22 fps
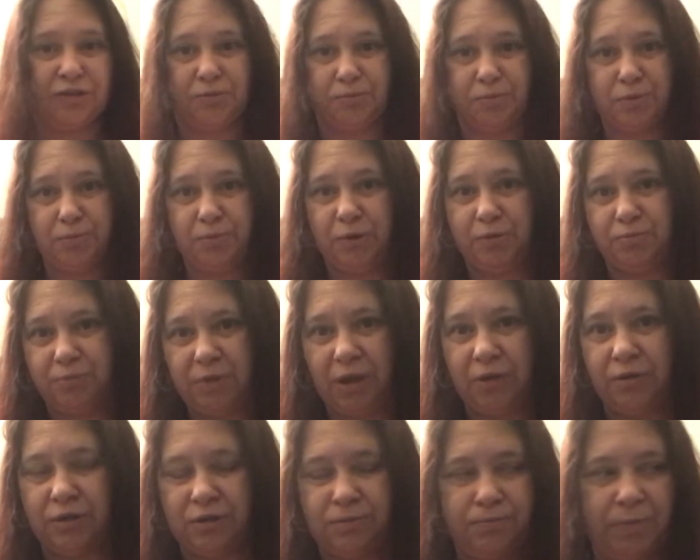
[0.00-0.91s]
I'm supposed to be
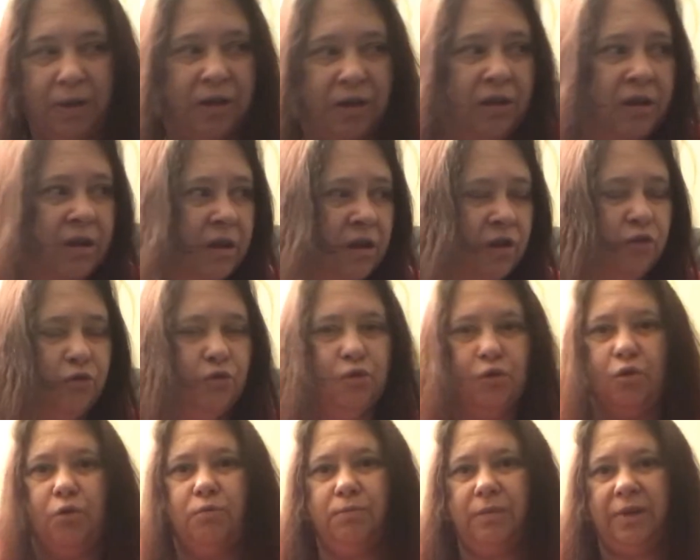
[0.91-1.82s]
going to bed.
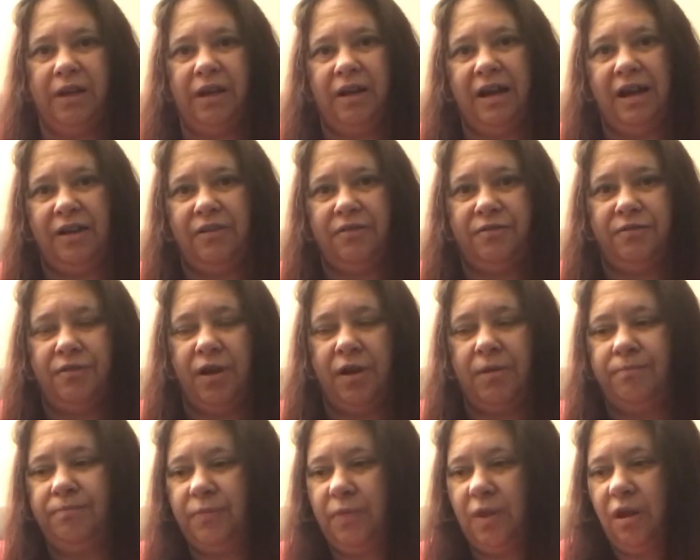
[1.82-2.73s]
Normally I have
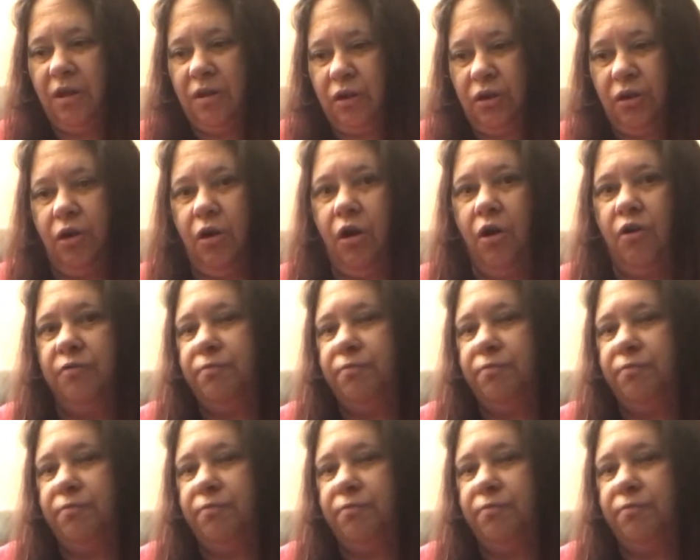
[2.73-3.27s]
a cut-off